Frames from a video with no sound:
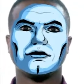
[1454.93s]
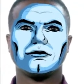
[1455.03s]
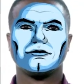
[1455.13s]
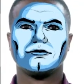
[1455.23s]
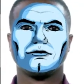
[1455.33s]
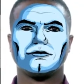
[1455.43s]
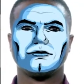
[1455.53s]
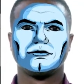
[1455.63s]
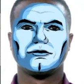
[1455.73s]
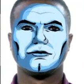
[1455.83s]

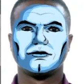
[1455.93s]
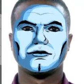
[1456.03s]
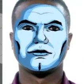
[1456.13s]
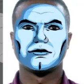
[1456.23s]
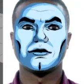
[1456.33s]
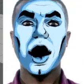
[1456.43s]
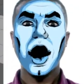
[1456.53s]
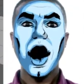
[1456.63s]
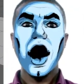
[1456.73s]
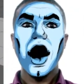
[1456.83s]
you should be able to get a
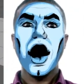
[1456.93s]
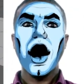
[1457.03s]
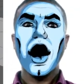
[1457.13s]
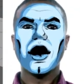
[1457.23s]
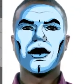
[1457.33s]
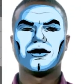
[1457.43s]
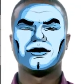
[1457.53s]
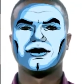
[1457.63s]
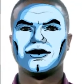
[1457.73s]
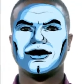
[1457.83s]
little jiggy. Let me
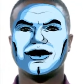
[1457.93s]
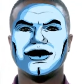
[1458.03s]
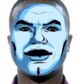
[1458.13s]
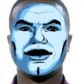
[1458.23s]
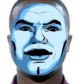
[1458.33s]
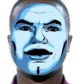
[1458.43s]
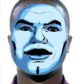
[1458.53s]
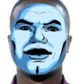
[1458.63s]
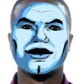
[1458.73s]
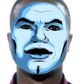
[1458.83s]
get a little jiggy real quick.